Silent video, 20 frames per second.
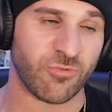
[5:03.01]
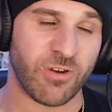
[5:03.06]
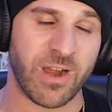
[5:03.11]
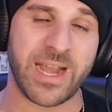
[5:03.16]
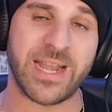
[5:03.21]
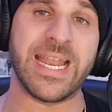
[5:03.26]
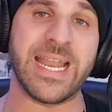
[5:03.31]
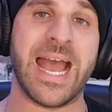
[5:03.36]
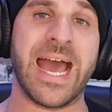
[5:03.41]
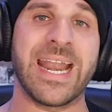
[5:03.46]

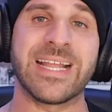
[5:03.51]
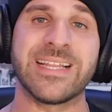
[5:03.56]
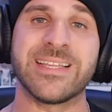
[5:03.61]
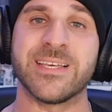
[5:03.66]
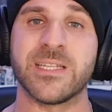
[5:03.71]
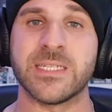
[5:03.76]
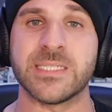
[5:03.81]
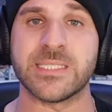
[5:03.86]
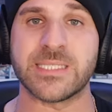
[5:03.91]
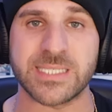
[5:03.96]
Right now that
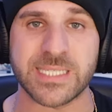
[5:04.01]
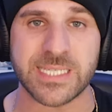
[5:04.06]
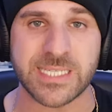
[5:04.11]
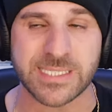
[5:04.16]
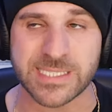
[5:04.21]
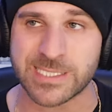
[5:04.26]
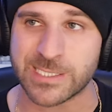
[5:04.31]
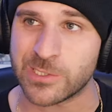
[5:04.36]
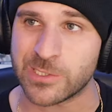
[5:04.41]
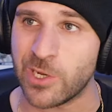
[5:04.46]
Dylan
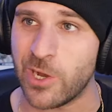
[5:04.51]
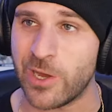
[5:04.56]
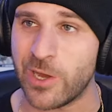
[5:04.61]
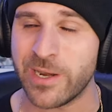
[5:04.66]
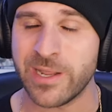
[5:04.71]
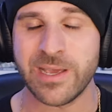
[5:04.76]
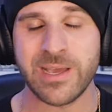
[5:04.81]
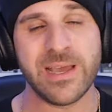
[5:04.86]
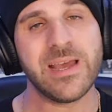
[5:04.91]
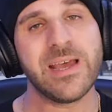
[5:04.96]
Cease is
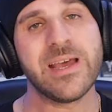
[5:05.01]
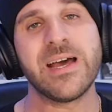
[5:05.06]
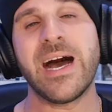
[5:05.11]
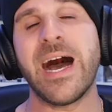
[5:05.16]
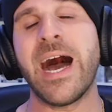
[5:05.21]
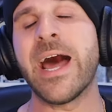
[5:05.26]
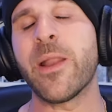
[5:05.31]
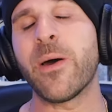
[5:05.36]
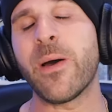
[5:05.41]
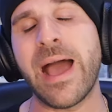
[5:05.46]
gone,
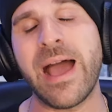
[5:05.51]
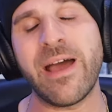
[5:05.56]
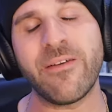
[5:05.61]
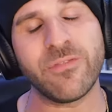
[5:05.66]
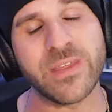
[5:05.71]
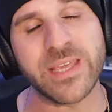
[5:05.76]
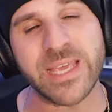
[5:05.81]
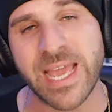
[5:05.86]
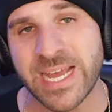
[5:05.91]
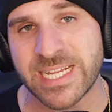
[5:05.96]
I don't
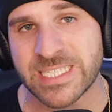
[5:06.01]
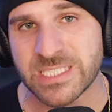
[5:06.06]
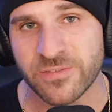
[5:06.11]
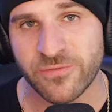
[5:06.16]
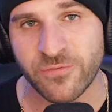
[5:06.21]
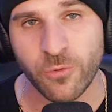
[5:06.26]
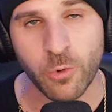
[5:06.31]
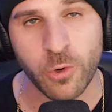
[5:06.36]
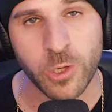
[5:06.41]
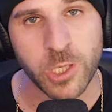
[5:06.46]
have the
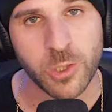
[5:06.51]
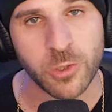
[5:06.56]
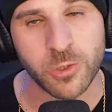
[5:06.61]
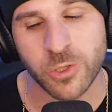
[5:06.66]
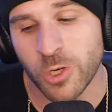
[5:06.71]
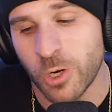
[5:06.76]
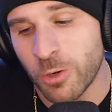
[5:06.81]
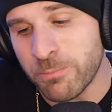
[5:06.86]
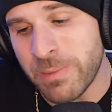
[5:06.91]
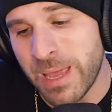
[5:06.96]
answer for you.
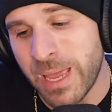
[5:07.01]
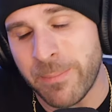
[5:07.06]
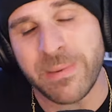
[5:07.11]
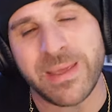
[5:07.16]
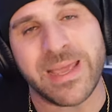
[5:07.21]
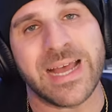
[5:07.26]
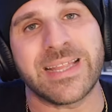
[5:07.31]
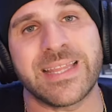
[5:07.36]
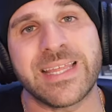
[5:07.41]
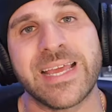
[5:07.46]
You know,
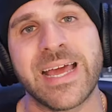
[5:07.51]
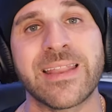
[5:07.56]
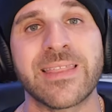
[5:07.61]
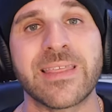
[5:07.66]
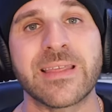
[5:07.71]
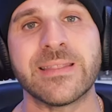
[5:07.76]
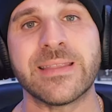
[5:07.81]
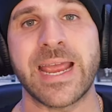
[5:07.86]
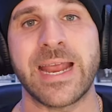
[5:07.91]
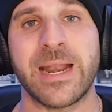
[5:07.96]
maybe at the end
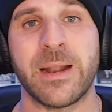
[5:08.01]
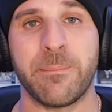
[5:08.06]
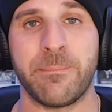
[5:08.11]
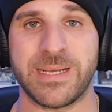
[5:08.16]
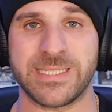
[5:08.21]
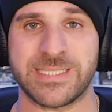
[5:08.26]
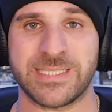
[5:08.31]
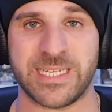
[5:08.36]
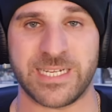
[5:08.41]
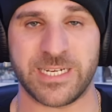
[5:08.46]
of the day, the
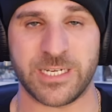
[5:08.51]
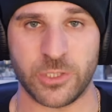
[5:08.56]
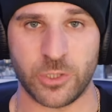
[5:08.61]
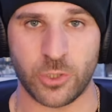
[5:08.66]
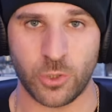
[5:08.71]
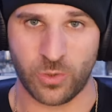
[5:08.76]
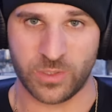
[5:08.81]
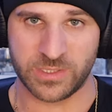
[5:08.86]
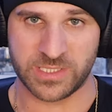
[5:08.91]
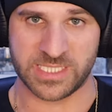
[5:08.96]
best thing to
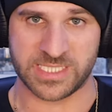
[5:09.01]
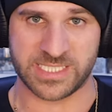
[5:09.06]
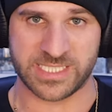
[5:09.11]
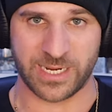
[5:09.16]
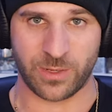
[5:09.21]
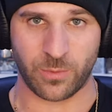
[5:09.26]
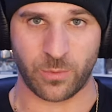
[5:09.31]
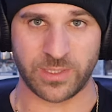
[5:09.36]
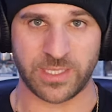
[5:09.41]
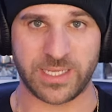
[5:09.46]
do is to
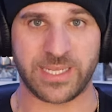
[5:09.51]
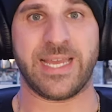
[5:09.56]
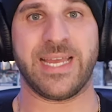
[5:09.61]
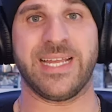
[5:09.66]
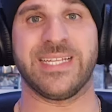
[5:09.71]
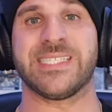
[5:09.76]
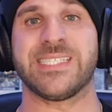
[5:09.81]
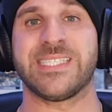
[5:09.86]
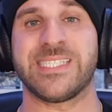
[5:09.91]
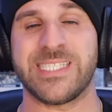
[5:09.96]
stick with the
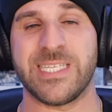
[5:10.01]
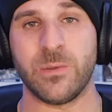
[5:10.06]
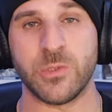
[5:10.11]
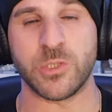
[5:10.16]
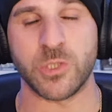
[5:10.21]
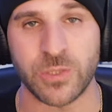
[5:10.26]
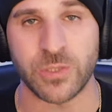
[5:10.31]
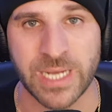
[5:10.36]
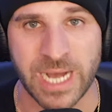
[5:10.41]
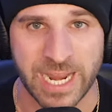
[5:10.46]
kids and see
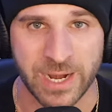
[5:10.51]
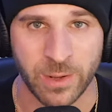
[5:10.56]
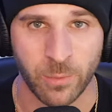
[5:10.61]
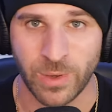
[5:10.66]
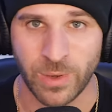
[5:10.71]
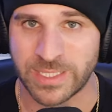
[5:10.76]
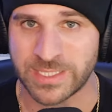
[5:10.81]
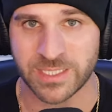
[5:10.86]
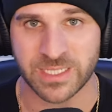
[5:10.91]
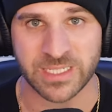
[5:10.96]
what you got
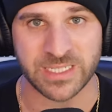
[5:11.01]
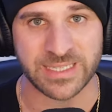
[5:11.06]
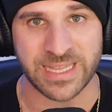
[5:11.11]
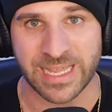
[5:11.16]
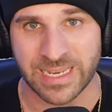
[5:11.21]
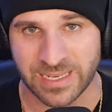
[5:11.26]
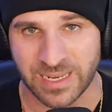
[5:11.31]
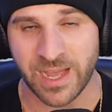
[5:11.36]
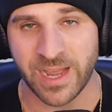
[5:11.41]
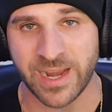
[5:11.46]
and wait to the
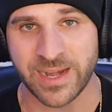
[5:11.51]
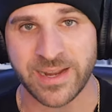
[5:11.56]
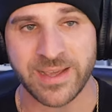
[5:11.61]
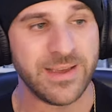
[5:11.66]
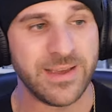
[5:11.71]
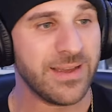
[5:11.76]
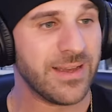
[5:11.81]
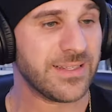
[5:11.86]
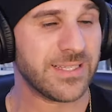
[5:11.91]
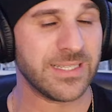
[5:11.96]
deadline
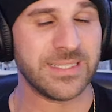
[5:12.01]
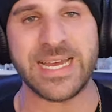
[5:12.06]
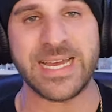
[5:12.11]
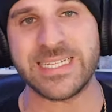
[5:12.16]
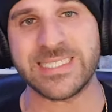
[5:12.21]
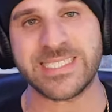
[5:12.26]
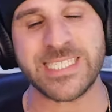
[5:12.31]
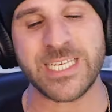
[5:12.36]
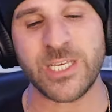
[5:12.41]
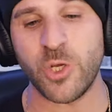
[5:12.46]
to
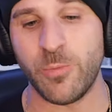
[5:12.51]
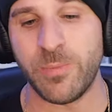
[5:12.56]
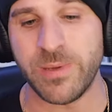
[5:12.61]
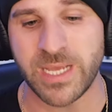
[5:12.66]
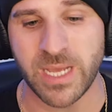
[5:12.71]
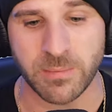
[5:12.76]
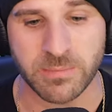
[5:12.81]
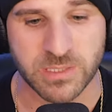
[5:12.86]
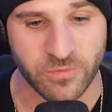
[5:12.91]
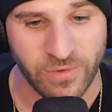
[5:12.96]
then see who
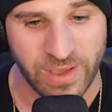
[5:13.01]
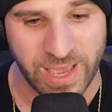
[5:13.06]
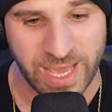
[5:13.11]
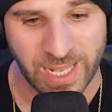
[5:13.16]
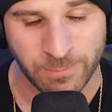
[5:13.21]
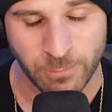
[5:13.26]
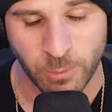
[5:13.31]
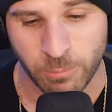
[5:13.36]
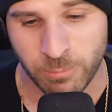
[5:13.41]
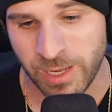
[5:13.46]
becomes
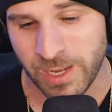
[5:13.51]
available.